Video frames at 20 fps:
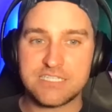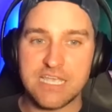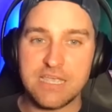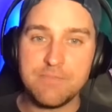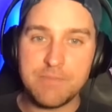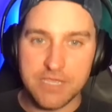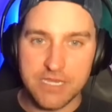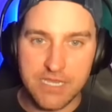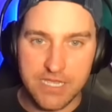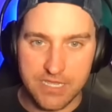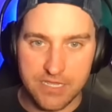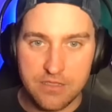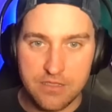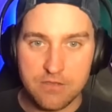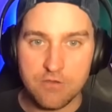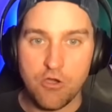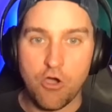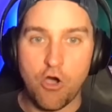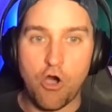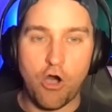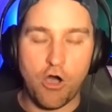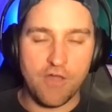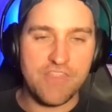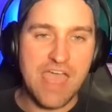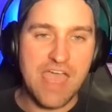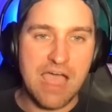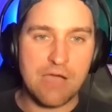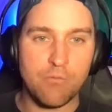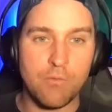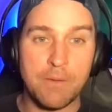TBD on
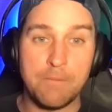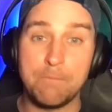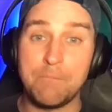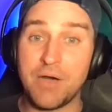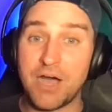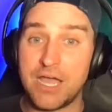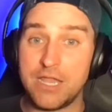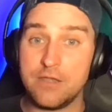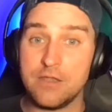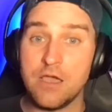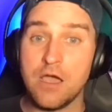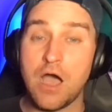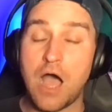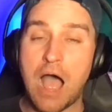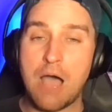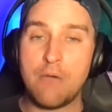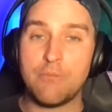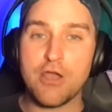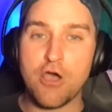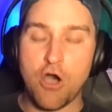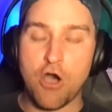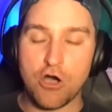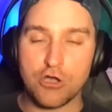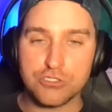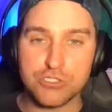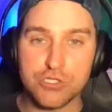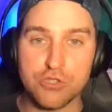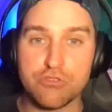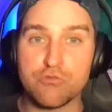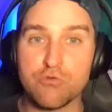that one. But I want to
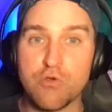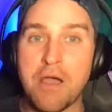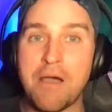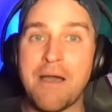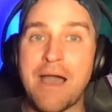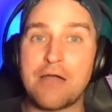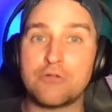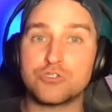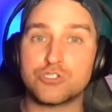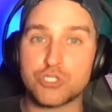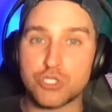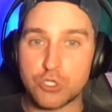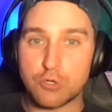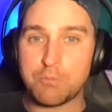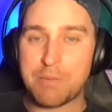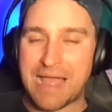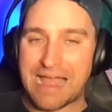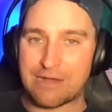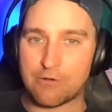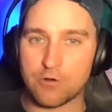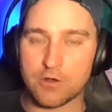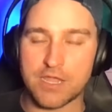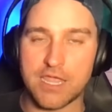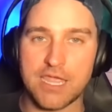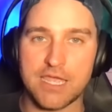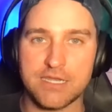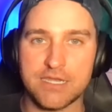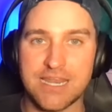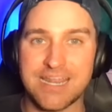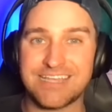also throw out two power
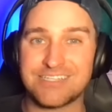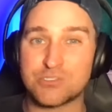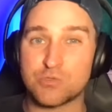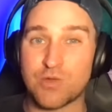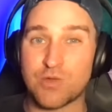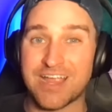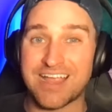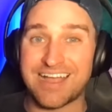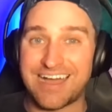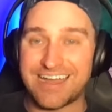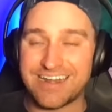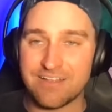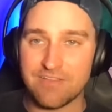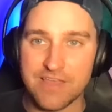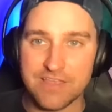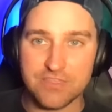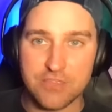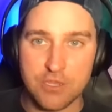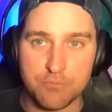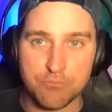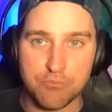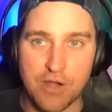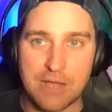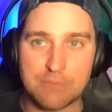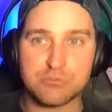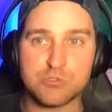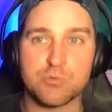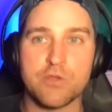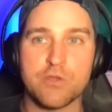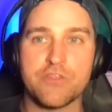candidates where I kind of like their
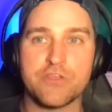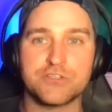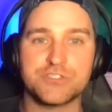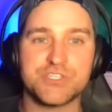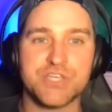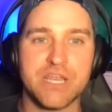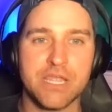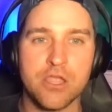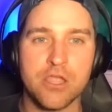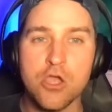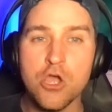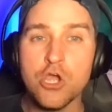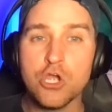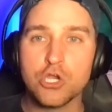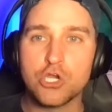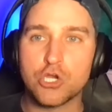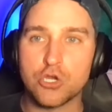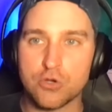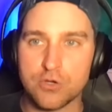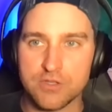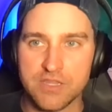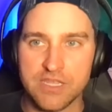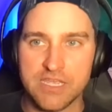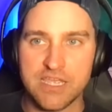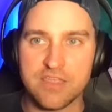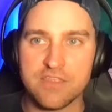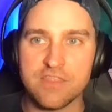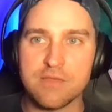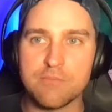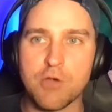props where they're sitting currently
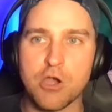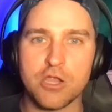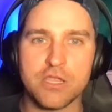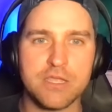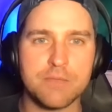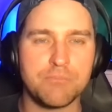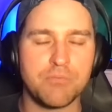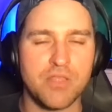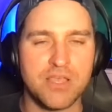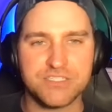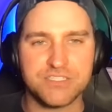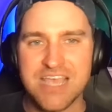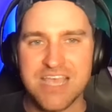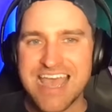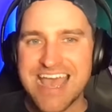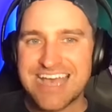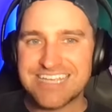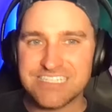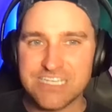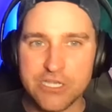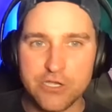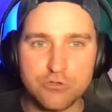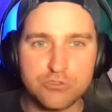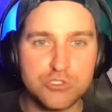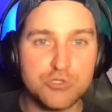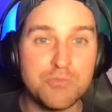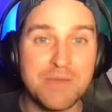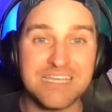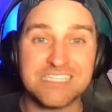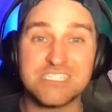in the marketplace. As I go
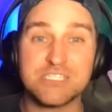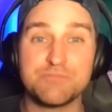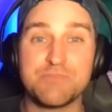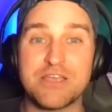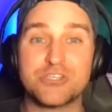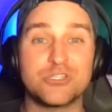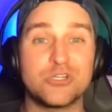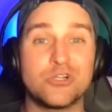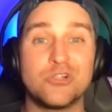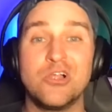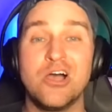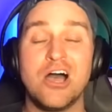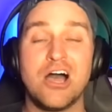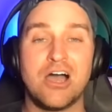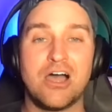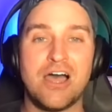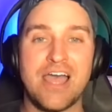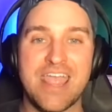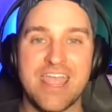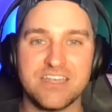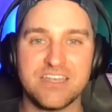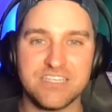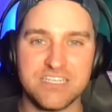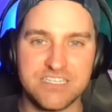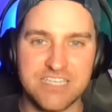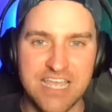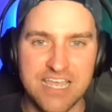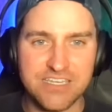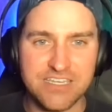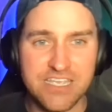to my special uh, handy
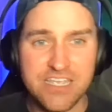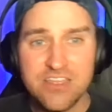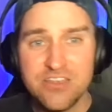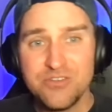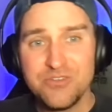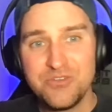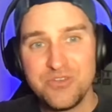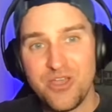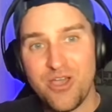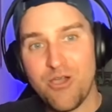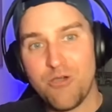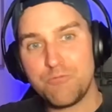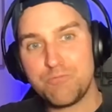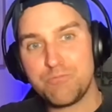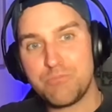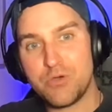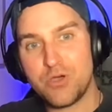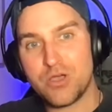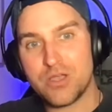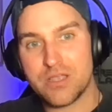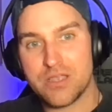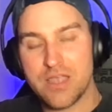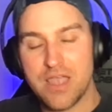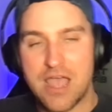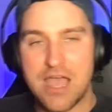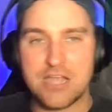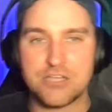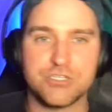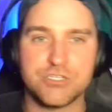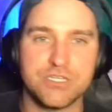dandy notebook,
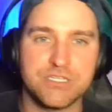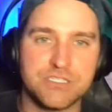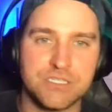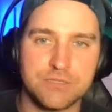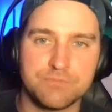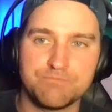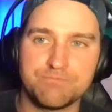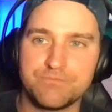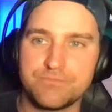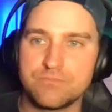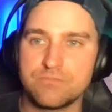actually, it's a